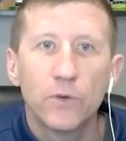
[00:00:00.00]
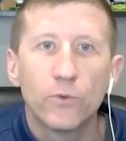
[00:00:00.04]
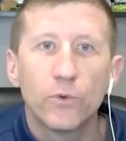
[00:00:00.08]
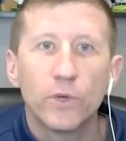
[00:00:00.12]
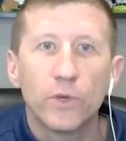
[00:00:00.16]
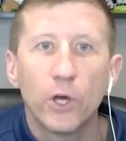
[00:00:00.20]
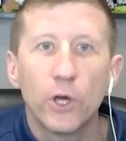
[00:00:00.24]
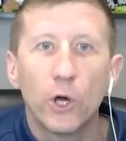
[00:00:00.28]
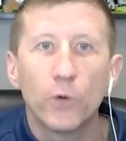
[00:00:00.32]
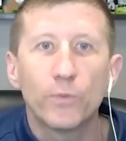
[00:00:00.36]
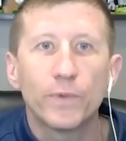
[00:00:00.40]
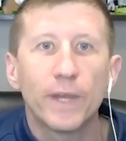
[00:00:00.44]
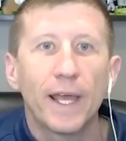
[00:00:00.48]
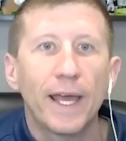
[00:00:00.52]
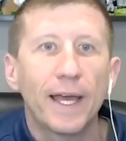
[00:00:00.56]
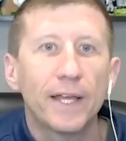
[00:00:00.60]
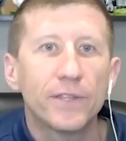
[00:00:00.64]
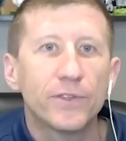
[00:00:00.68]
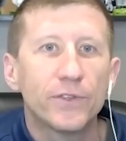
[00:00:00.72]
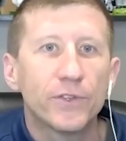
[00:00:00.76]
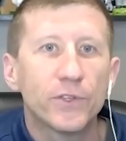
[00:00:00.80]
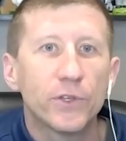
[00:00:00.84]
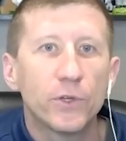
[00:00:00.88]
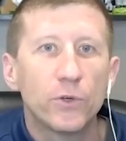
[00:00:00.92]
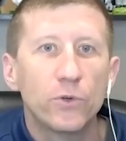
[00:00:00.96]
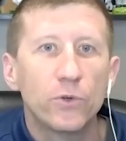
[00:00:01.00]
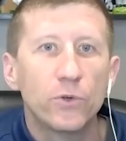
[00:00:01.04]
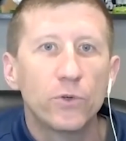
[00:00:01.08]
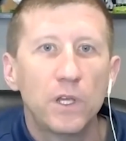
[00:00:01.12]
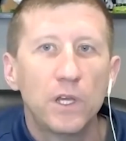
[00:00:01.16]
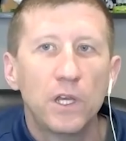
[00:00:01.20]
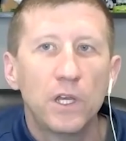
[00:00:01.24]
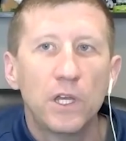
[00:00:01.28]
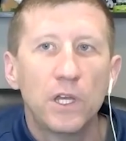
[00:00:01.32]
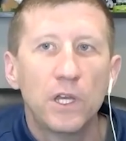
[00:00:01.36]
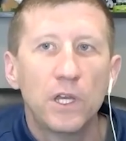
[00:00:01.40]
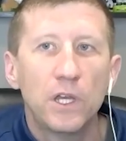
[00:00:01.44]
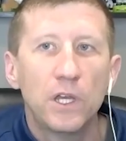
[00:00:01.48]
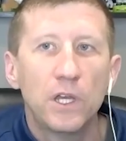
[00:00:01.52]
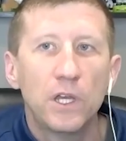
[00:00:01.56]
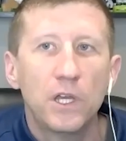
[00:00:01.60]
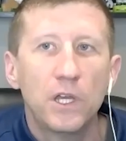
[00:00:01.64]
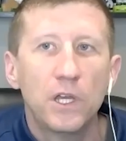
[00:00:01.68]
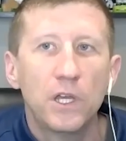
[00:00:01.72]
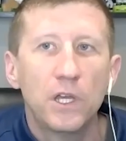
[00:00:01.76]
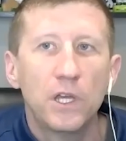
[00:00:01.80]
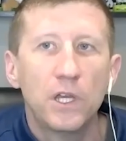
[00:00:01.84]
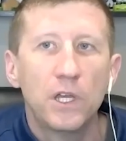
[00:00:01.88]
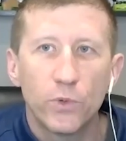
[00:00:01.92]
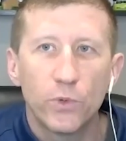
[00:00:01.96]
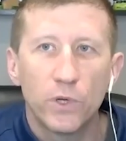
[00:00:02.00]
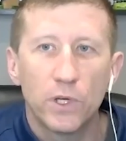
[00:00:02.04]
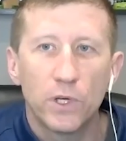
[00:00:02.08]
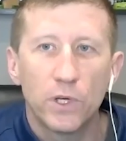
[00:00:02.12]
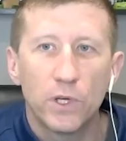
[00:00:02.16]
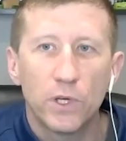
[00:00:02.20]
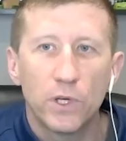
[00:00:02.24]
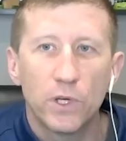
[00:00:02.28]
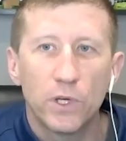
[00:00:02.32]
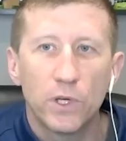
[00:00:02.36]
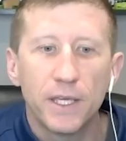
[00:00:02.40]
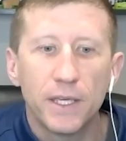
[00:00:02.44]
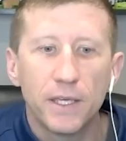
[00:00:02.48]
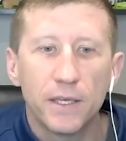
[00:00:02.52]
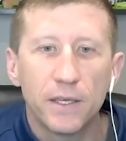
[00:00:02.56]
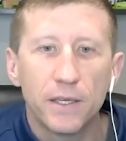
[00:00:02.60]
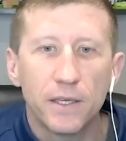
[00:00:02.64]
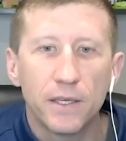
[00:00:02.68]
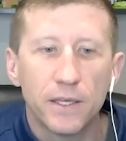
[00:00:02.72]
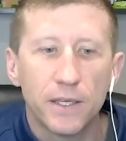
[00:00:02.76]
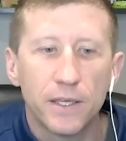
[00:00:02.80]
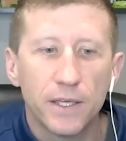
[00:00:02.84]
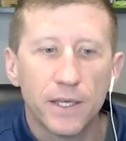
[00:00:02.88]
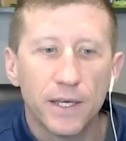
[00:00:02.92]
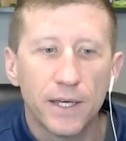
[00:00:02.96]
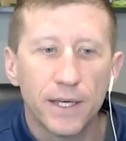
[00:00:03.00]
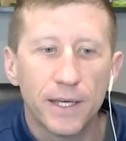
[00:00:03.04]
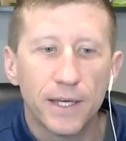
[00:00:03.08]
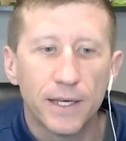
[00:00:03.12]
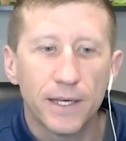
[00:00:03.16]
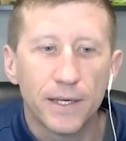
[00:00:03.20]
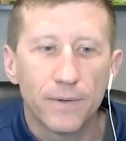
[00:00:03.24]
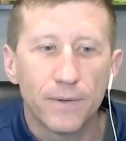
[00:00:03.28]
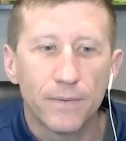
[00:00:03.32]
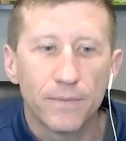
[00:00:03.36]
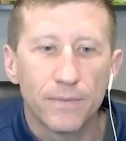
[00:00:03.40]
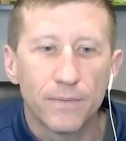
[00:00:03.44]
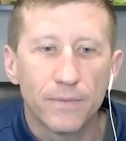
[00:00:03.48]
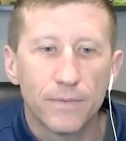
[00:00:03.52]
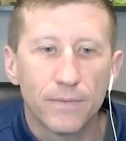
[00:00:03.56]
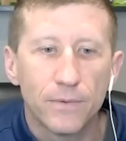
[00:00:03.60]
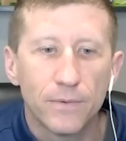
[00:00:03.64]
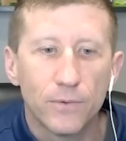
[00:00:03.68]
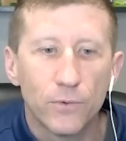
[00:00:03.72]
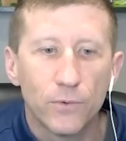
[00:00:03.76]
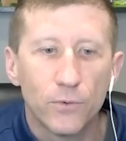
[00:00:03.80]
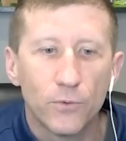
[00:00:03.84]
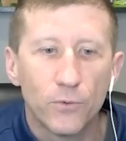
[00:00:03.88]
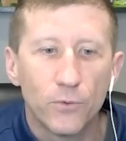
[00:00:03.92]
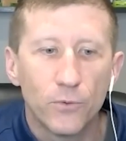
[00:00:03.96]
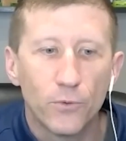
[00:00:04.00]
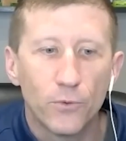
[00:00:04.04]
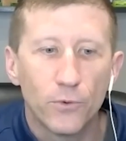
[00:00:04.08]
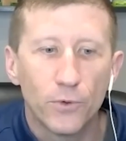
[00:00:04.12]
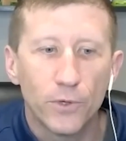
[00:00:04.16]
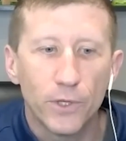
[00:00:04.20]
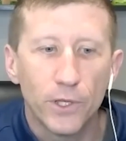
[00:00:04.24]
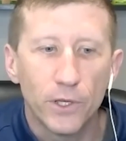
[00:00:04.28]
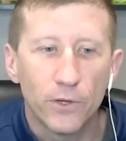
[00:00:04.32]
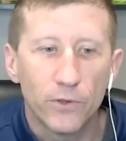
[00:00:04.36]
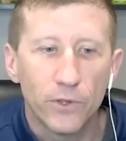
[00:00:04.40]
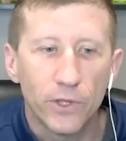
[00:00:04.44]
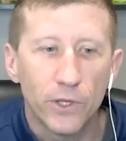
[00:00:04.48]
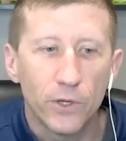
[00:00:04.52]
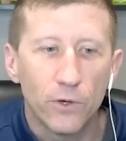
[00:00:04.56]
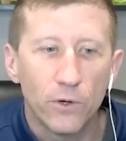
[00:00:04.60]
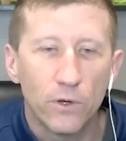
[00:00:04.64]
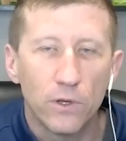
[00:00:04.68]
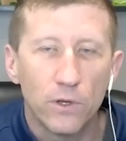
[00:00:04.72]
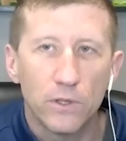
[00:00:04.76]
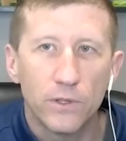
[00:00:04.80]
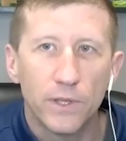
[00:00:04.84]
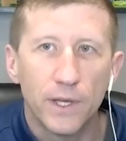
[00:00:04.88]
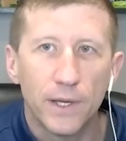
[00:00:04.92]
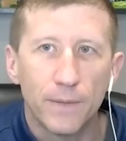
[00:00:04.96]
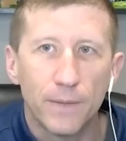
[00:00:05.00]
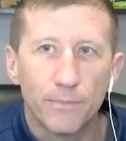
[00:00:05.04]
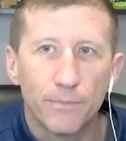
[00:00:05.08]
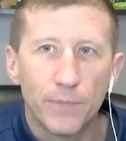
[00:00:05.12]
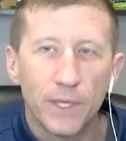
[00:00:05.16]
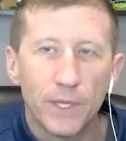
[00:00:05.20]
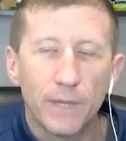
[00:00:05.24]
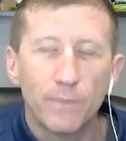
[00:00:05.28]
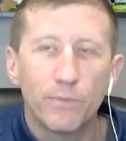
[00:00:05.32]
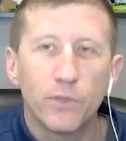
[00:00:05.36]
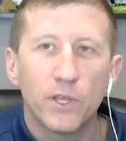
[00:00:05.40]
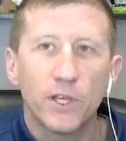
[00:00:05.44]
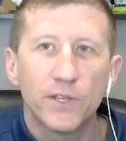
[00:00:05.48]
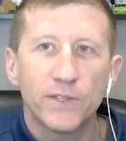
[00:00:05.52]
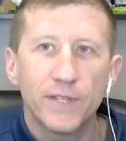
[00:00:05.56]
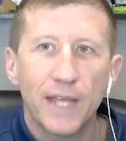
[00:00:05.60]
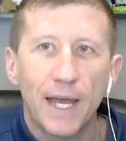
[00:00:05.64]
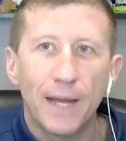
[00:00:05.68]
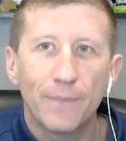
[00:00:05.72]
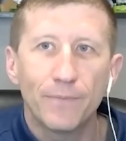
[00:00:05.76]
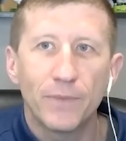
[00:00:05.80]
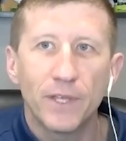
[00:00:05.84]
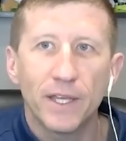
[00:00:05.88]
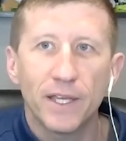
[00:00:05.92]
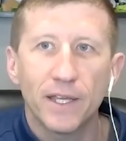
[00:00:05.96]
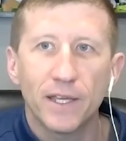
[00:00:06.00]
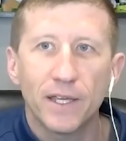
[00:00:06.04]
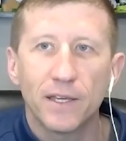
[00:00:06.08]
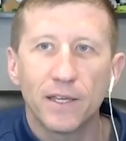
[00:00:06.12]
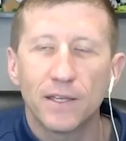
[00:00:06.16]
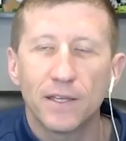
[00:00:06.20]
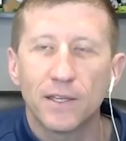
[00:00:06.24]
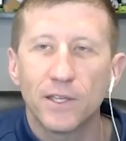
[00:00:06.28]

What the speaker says: We hope to add soon, which will be, the old B+ optic,